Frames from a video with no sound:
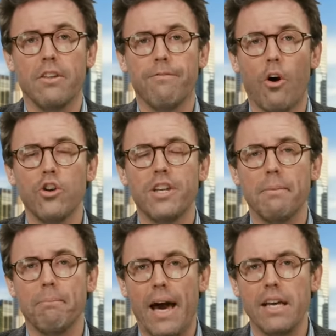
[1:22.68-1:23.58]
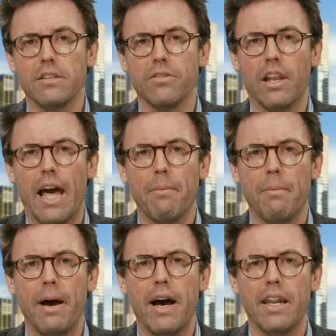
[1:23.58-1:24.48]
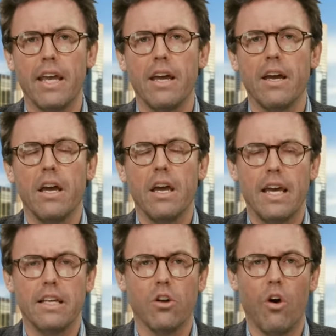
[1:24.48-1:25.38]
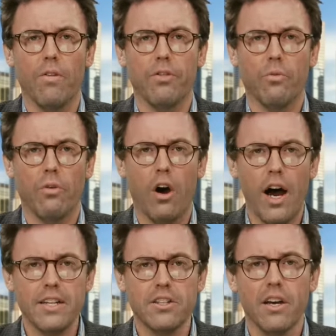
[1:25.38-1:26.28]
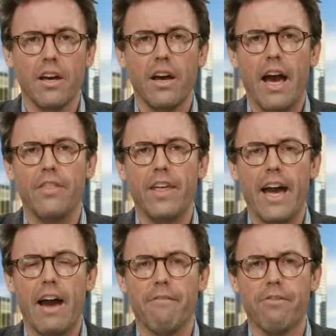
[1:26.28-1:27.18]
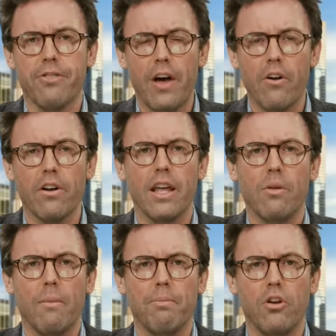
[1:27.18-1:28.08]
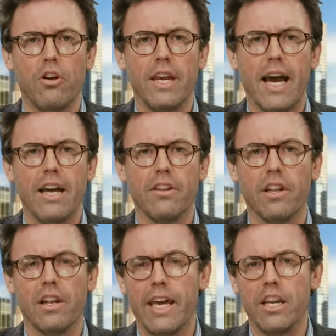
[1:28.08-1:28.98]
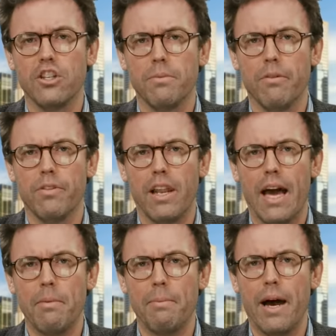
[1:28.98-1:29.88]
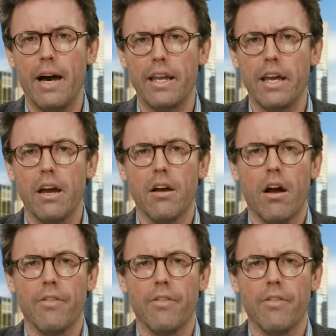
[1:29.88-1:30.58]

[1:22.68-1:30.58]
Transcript: yet the voting base of the Labor Party is on the right, and they have thoroughly repudiated the leadership of the Labor Party.